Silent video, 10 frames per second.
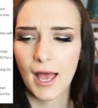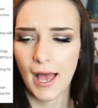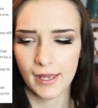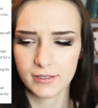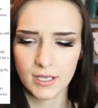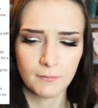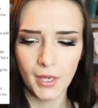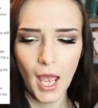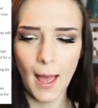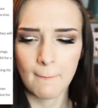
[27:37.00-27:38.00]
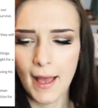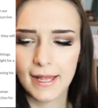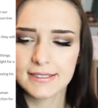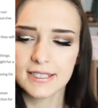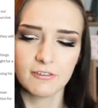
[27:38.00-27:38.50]
and a
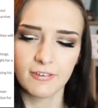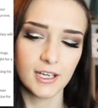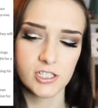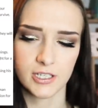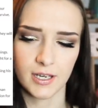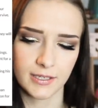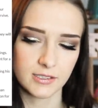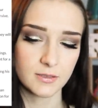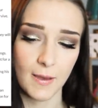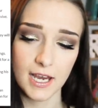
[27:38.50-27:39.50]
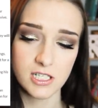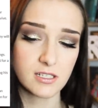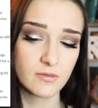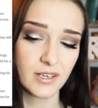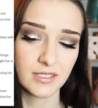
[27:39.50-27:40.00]
man's affection and his
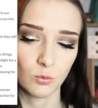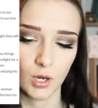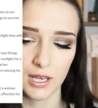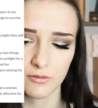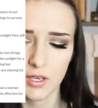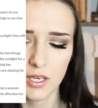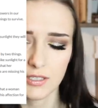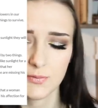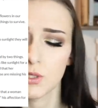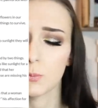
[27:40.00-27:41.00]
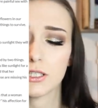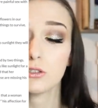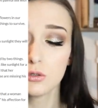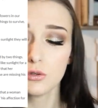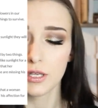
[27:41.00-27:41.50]
passions for his wife is fueled by
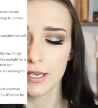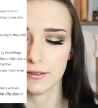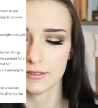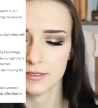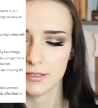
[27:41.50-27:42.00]
two things,